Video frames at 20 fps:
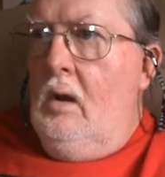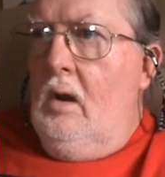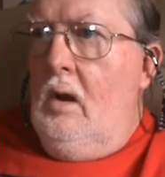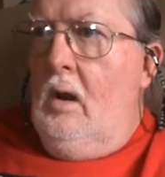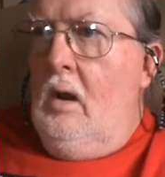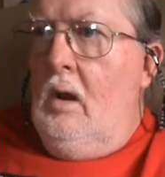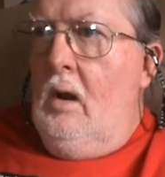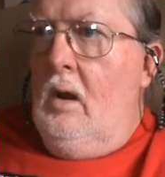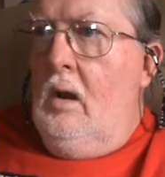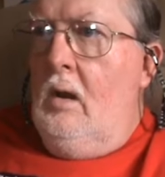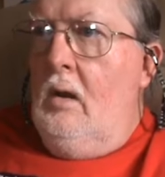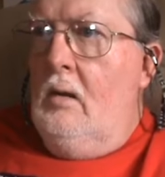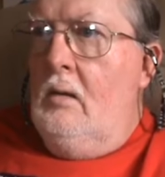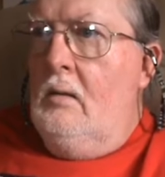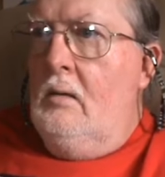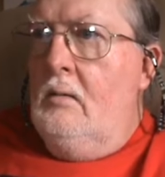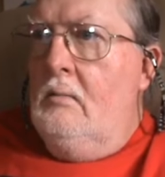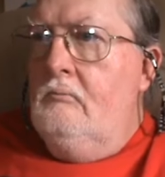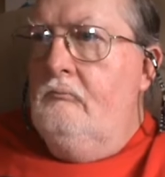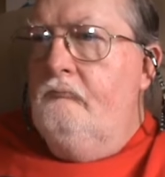
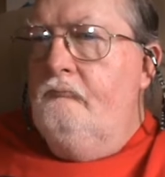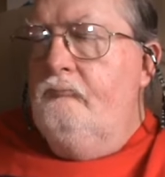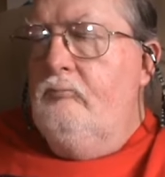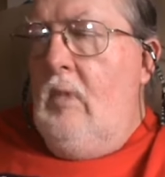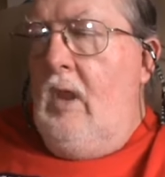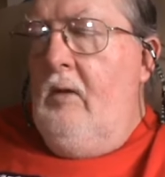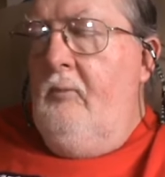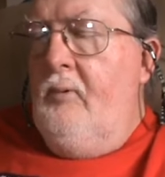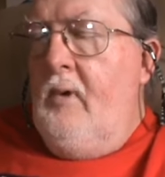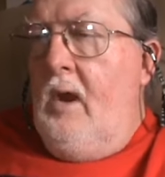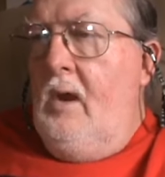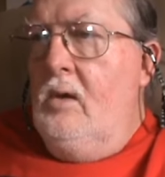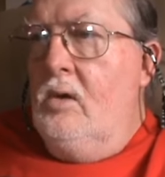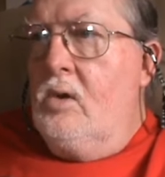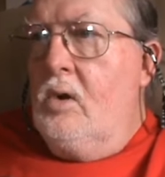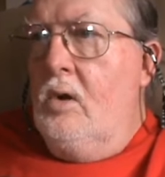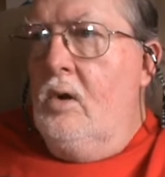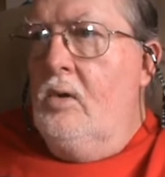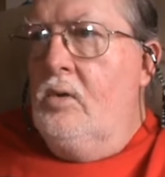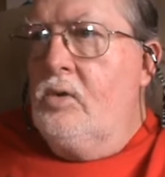uh,
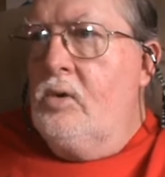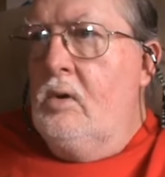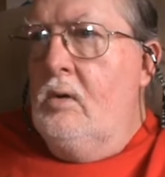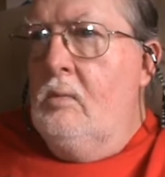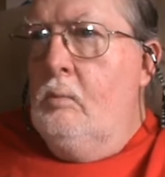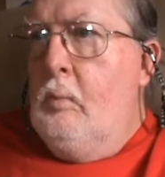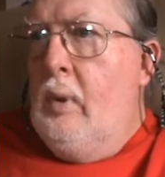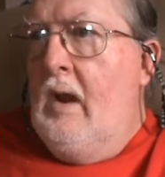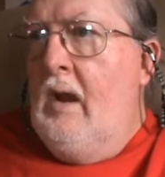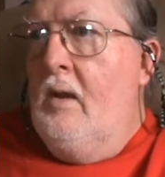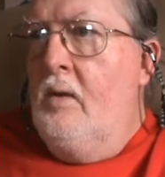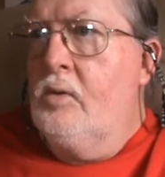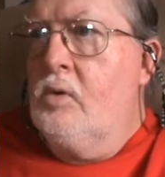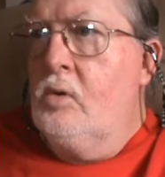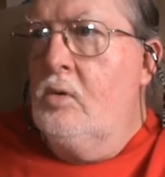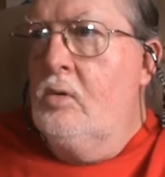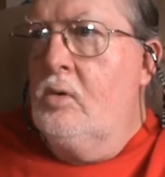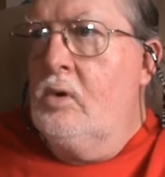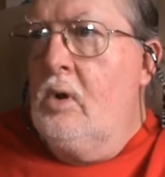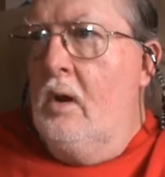evangelists and
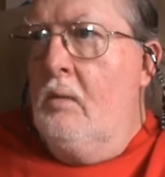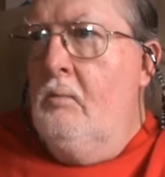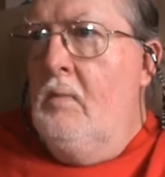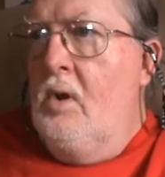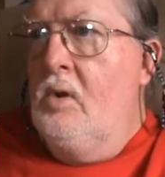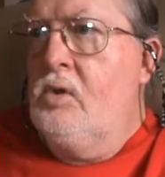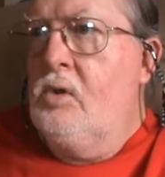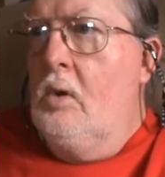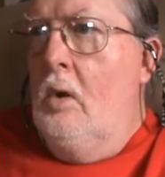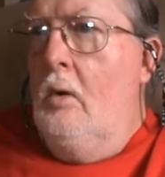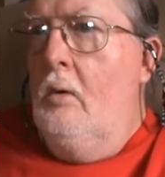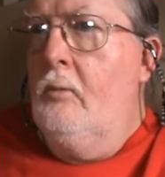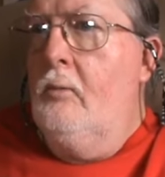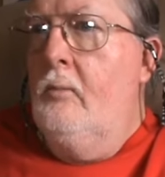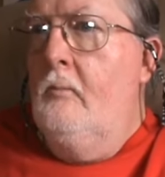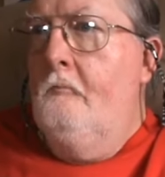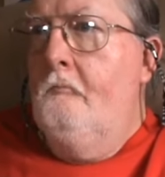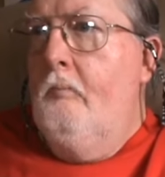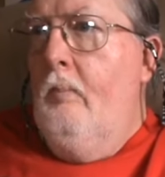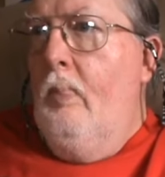pastors like myself